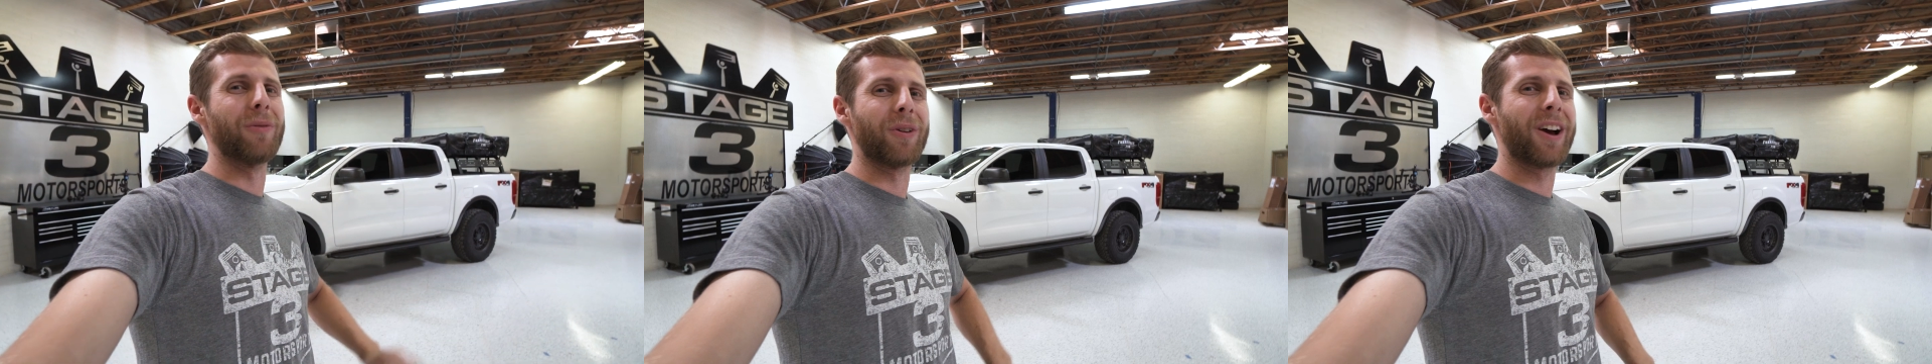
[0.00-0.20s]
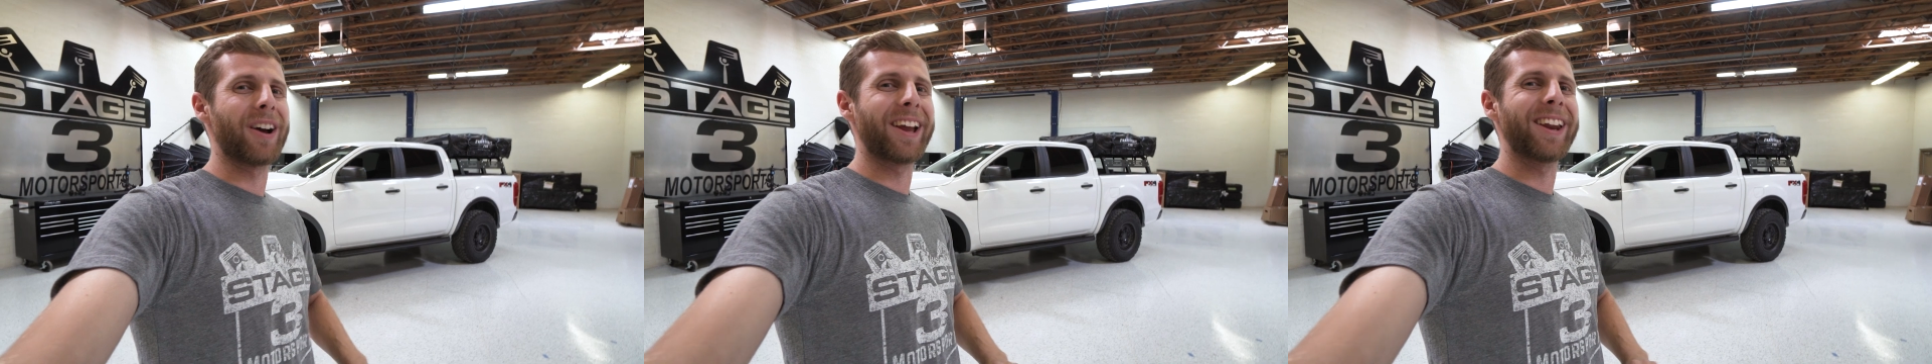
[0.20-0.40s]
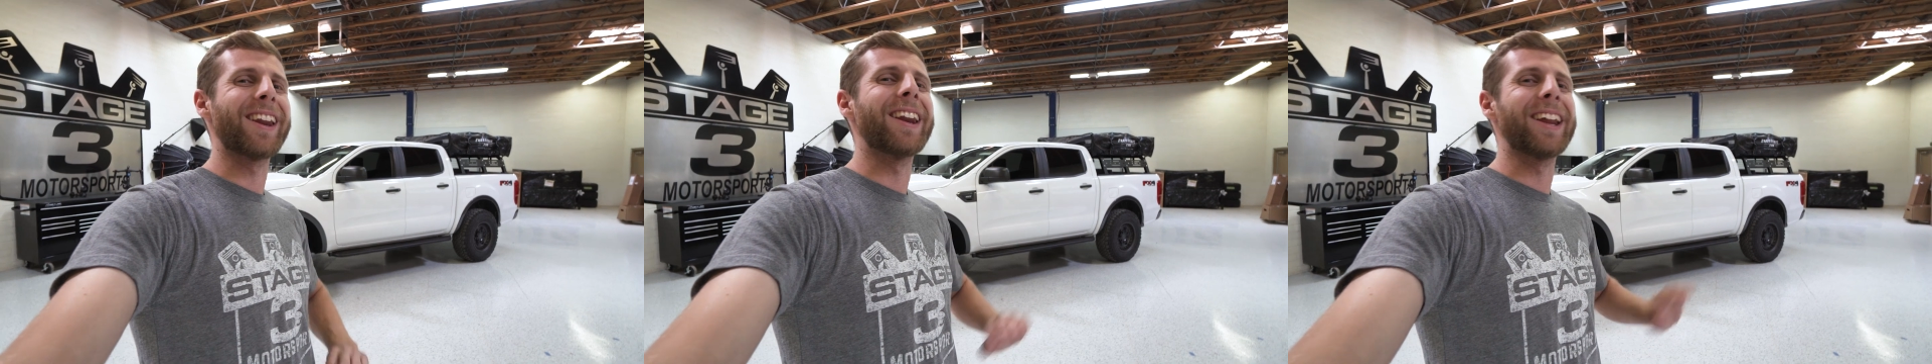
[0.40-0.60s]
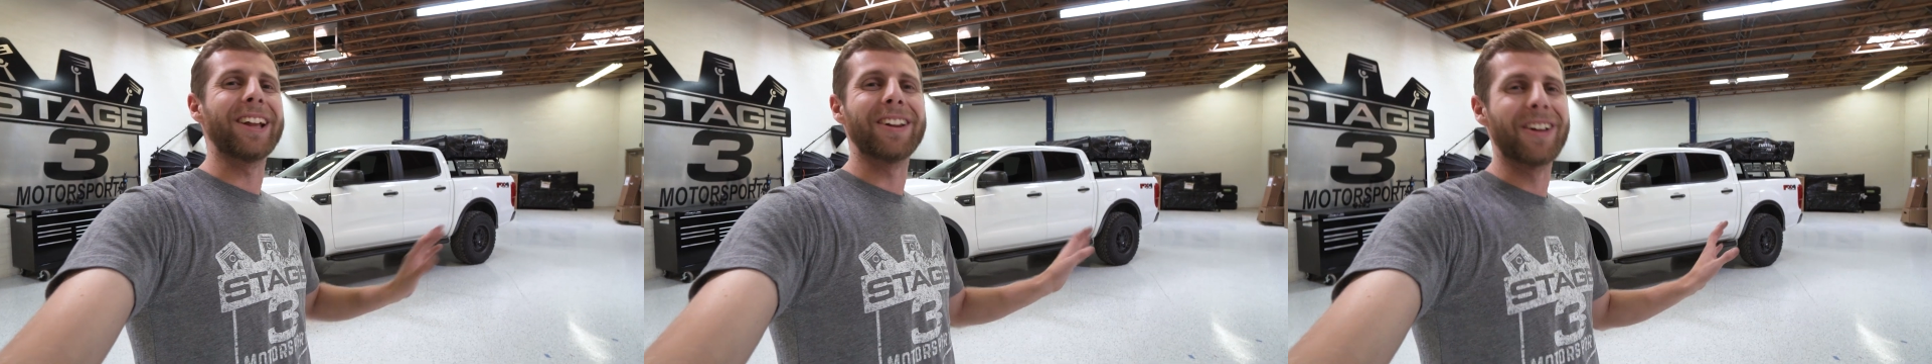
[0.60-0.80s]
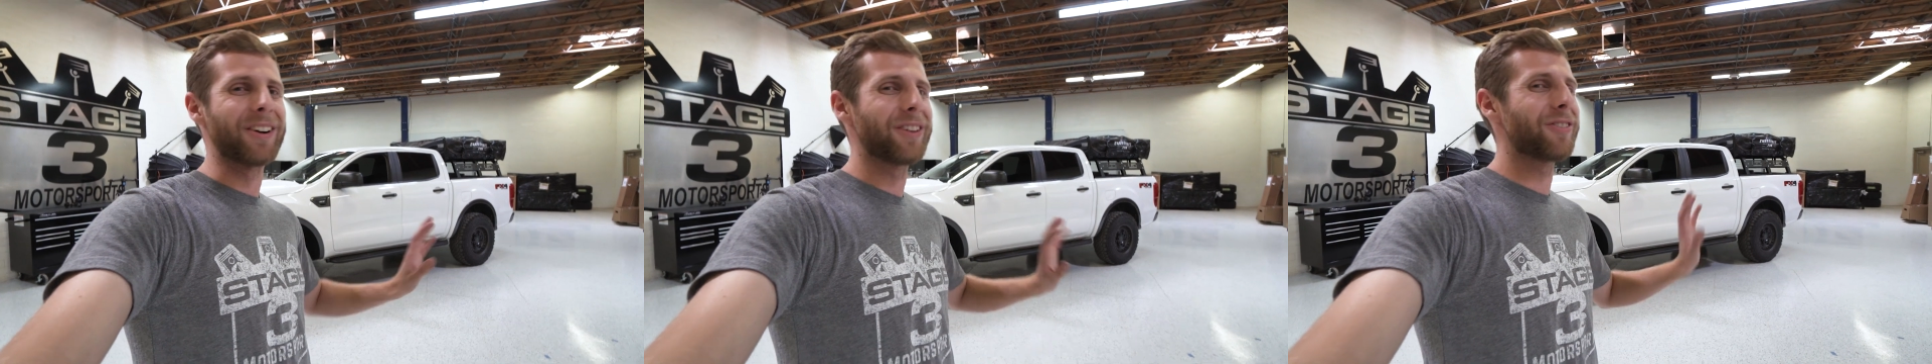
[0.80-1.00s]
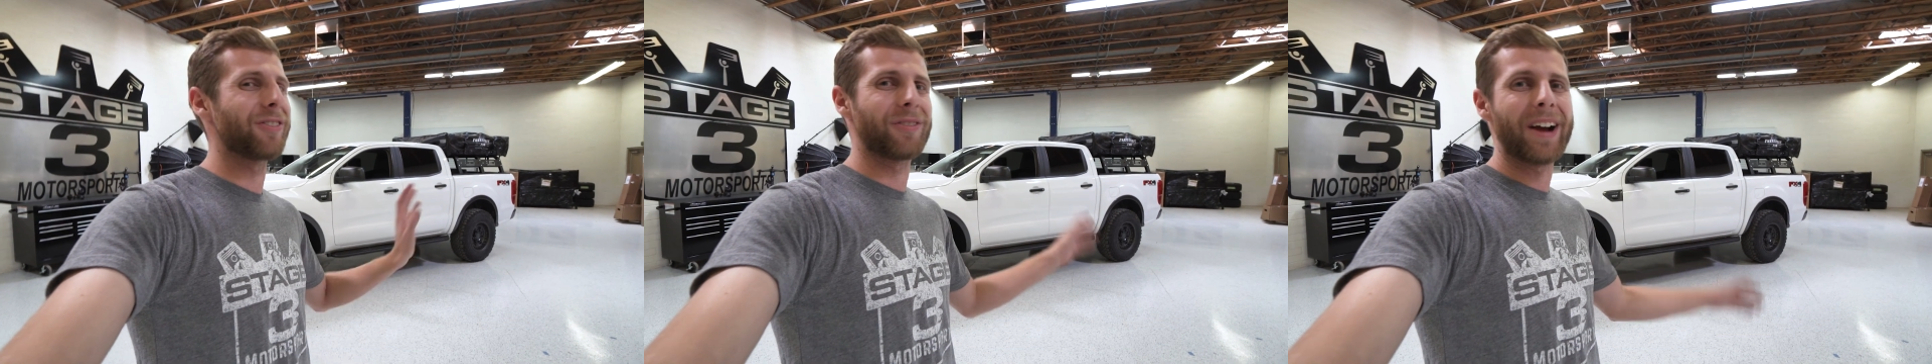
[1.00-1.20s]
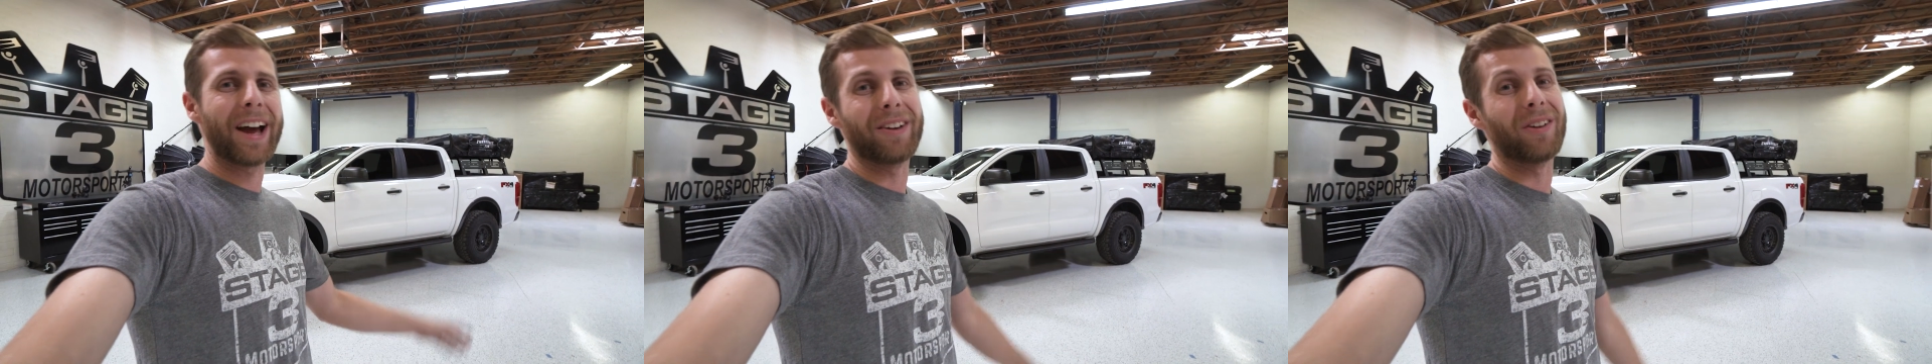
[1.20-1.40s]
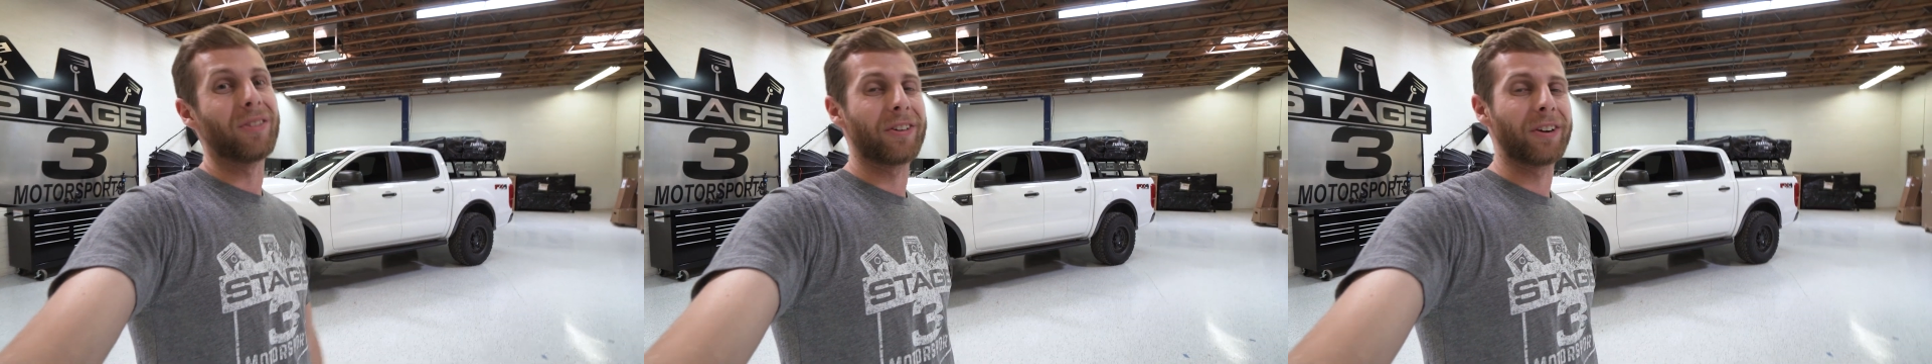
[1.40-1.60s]
and we're not getting any clunks or
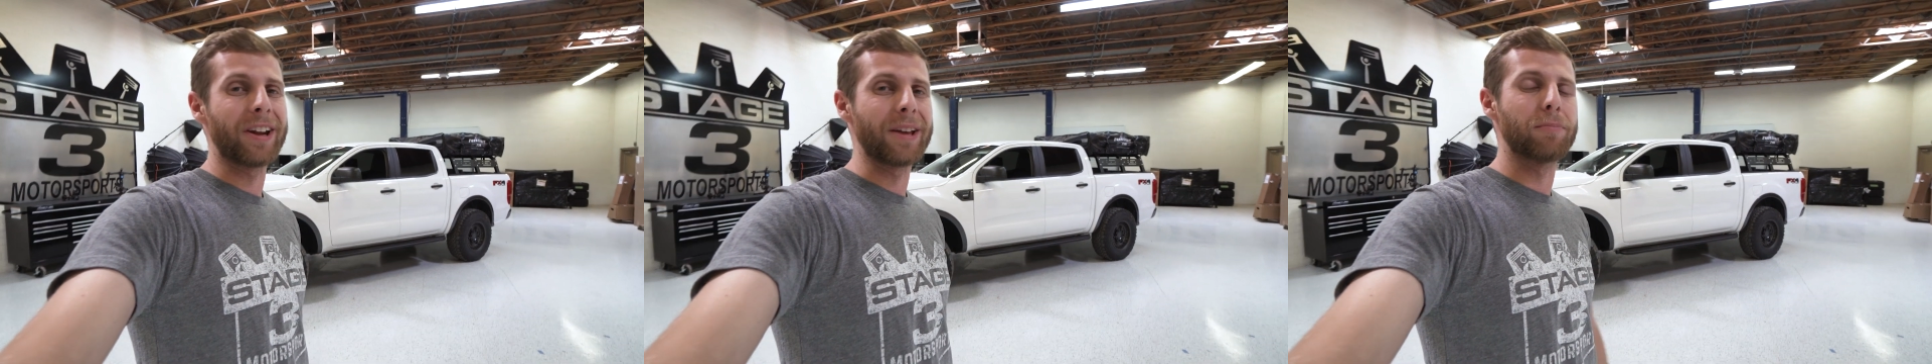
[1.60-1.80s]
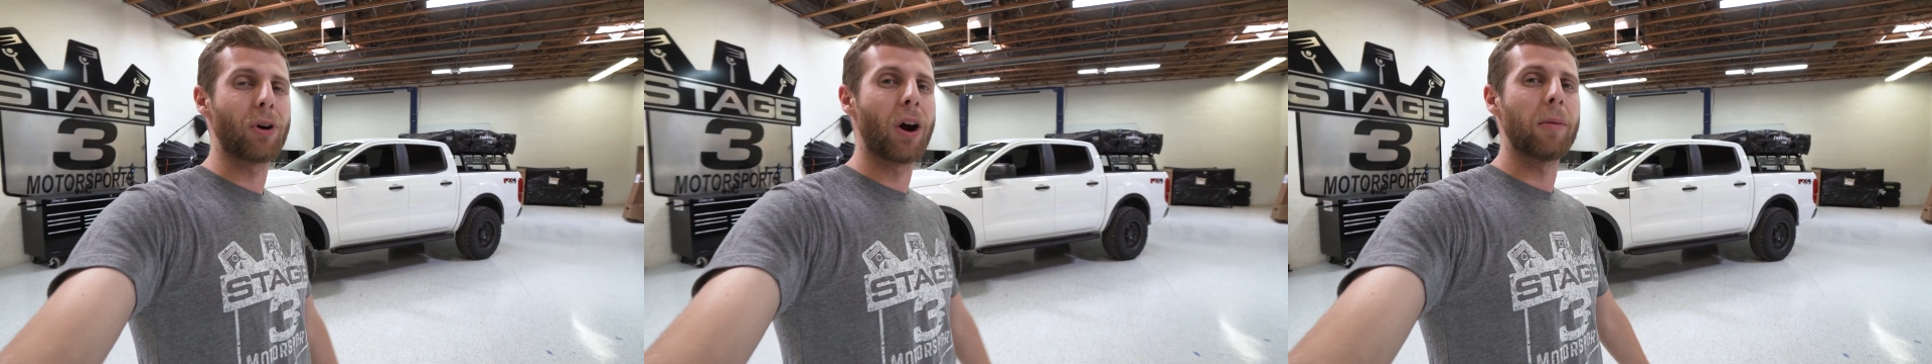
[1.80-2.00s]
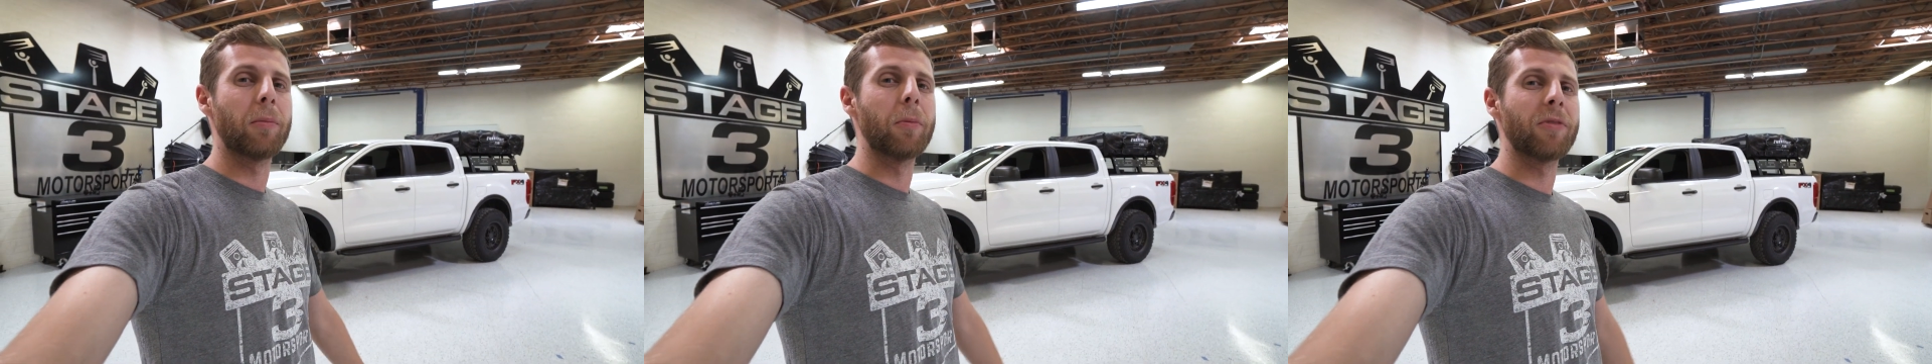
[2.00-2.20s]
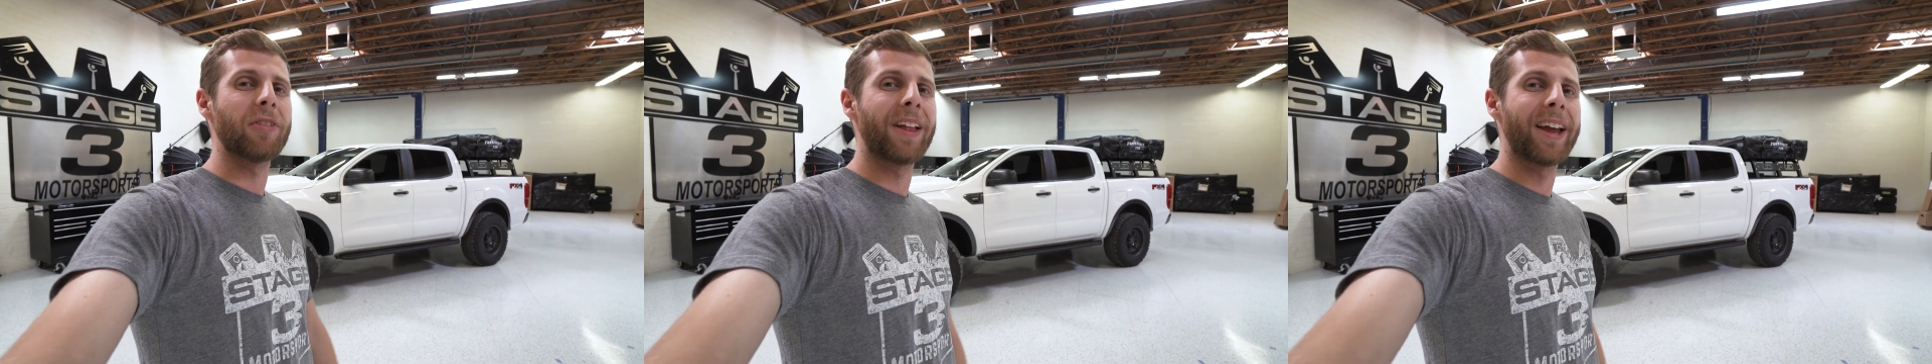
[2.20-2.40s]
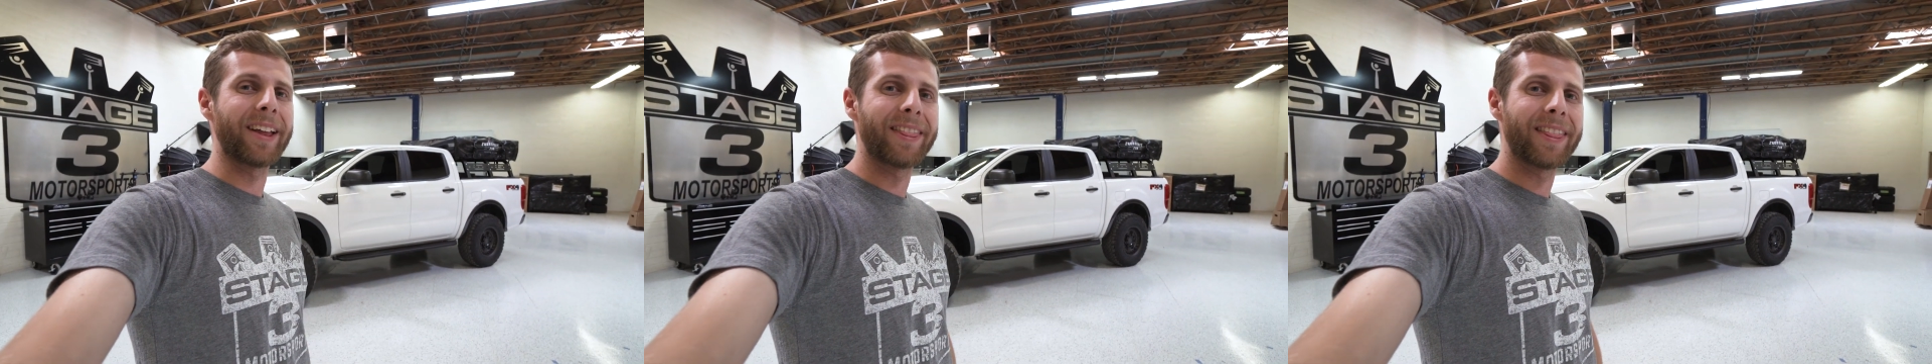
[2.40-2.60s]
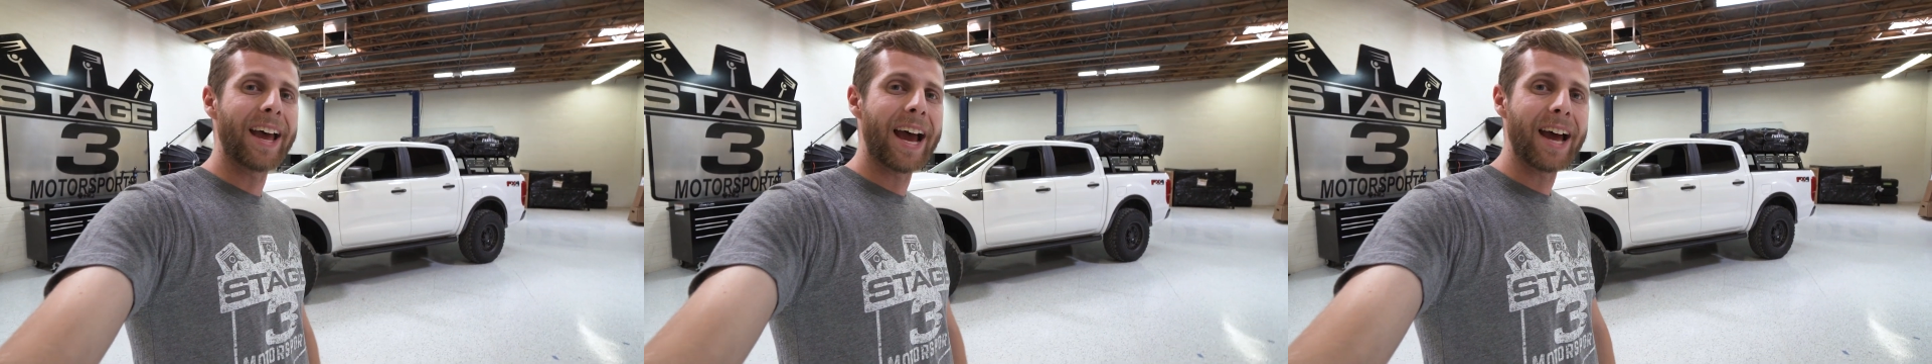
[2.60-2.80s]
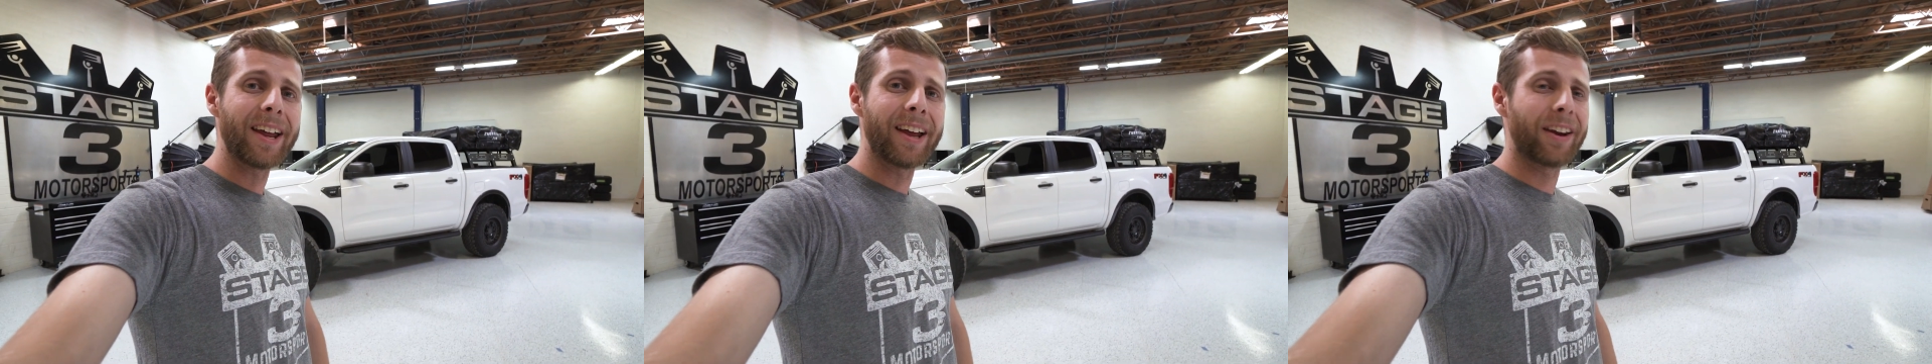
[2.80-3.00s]
rattles or any problems like that.